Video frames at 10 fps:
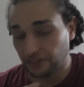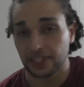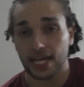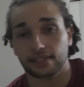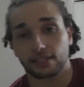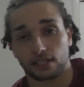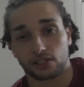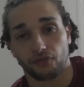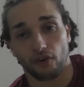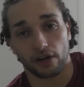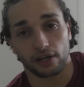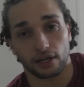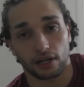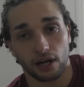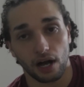the Nate Diaz fight.
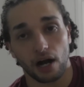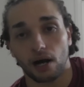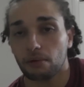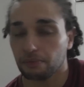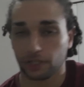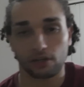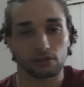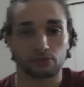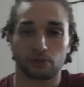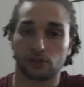I'm a big Conor